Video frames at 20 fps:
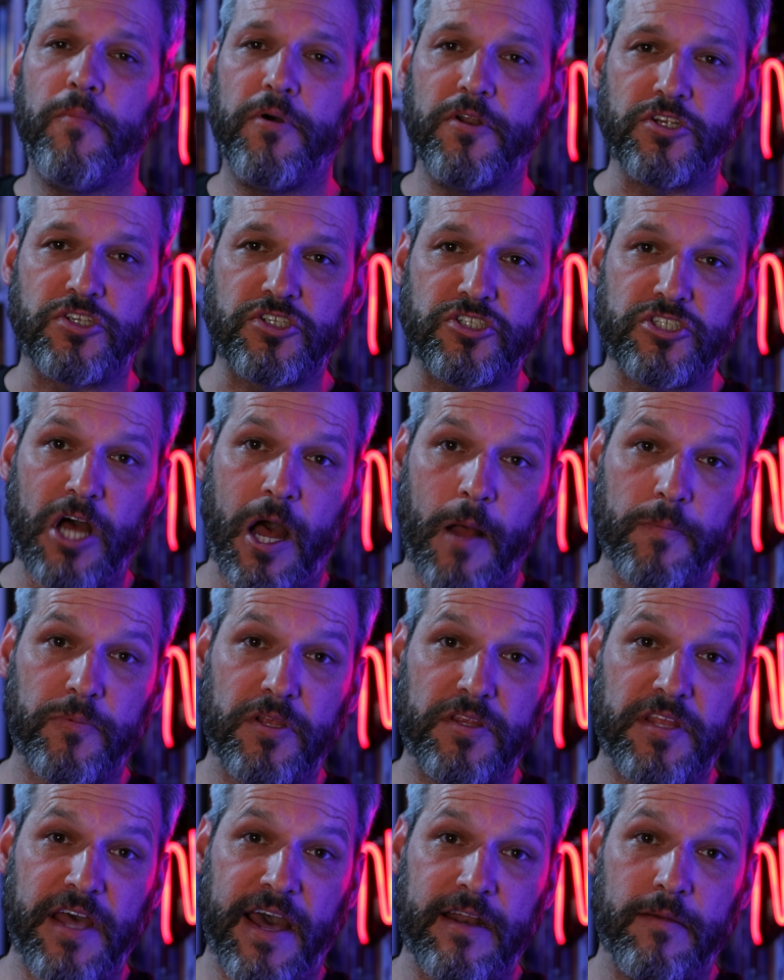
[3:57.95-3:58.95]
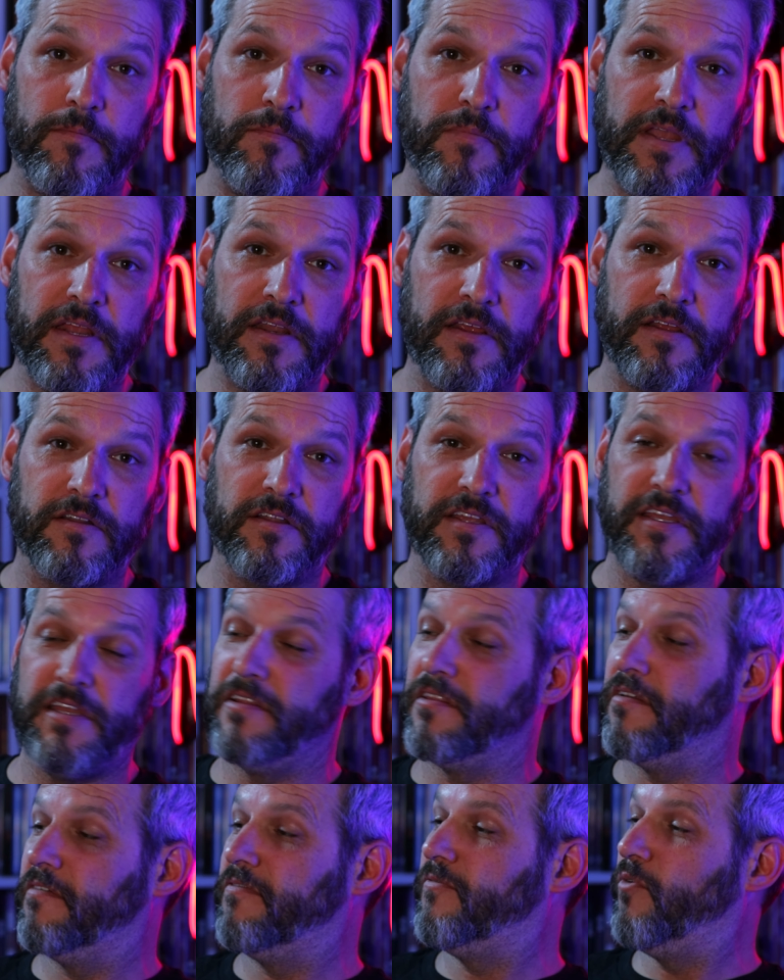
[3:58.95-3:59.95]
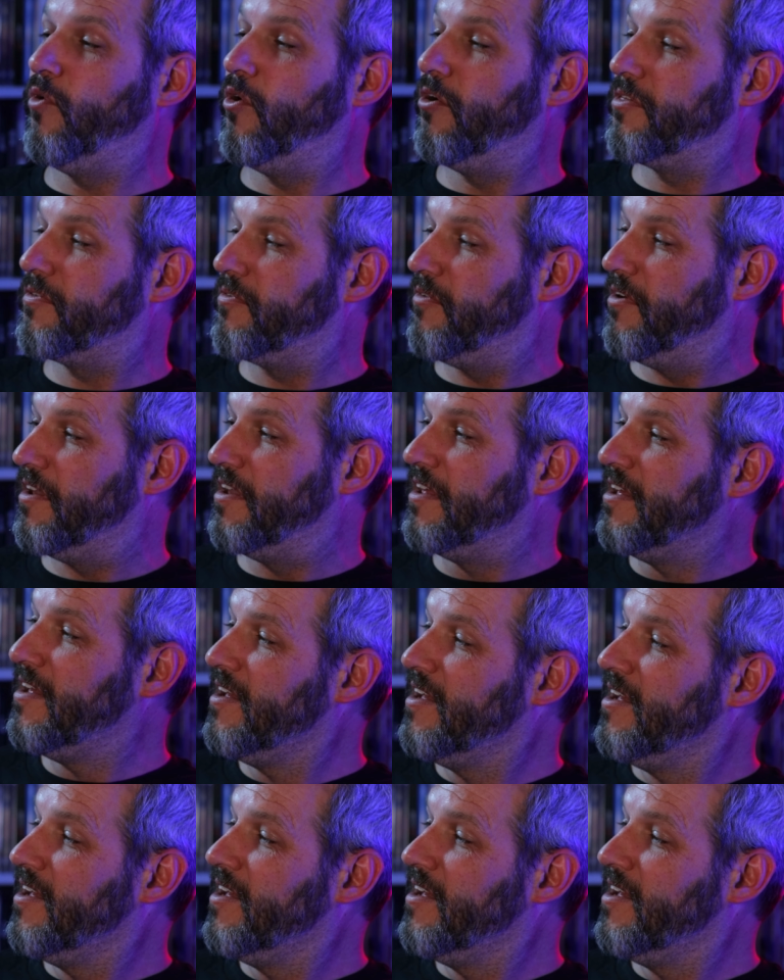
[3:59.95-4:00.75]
put a stop to that immediately in the fourth one.